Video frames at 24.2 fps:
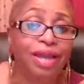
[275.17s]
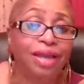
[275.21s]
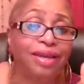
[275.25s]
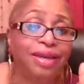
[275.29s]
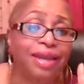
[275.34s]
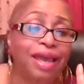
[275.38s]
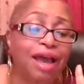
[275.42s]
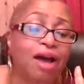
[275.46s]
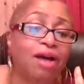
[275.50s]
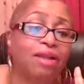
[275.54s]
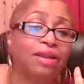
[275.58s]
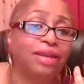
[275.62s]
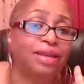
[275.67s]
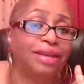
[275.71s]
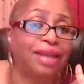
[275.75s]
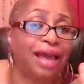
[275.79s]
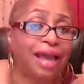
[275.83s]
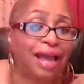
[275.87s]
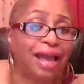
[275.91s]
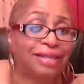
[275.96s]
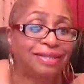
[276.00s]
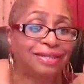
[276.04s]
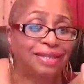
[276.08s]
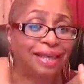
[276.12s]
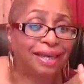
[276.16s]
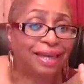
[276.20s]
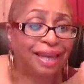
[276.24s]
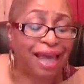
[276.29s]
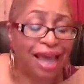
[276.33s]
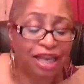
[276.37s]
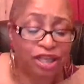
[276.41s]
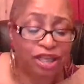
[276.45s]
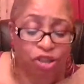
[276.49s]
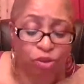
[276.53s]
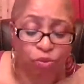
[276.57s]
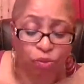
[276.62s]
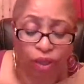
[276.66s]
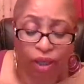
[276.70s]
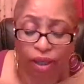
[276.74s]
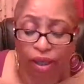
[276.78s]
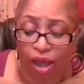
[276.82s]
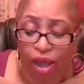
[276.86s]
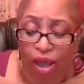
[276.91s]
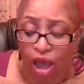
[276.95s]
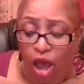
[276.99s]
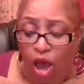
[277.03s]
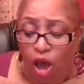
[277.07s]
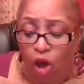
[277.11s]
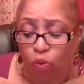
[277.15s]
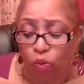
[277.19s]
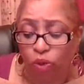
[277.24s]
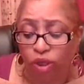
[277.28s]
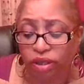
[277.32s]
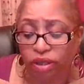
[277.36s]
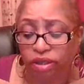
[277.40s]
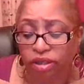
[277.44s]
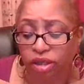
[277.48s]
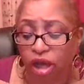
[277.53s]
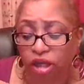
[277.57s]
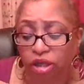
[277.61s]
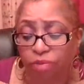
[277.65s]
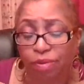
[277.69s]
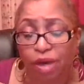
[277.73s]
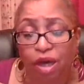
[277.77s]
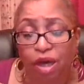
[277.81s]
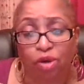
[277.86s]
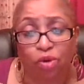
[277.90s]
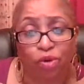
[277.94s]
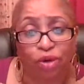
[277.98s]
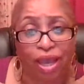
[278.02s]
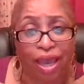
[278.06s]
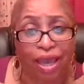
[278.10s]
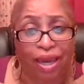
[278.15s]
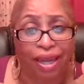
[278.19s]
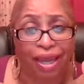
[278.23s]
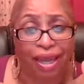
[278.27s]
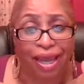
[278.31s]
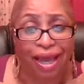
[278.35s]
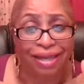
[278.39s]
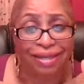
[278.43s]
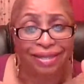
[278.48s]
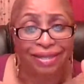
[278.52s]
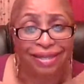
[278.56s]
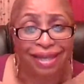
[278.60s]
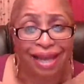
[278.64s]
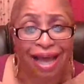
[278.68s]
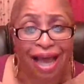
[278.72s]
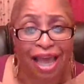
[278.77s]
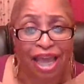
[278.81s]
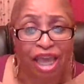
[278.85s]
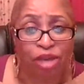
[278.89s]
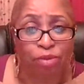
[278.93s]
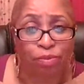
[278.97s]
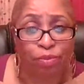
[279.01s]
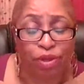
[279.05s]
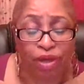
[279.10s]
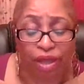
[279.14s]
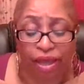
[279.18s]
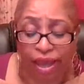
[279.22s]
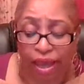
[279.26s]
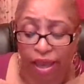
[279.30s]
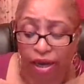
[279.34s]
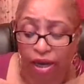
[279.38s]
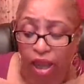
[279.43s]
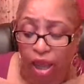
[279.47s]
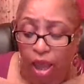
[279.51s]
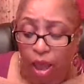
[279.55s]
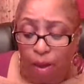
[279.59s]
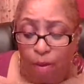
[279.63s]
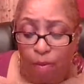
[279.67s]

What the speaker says: Now, like I said, last week, we talked about creating a diet plan